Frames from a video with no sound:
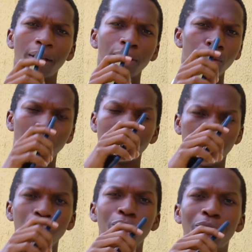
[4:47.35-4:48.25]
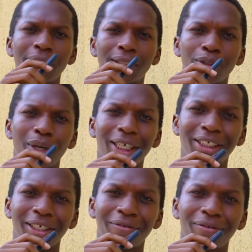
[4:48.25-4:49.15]
you'll do great. You'll
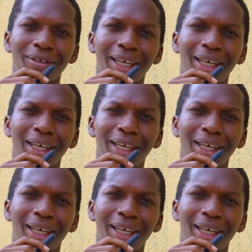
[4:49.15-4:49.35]
achieve.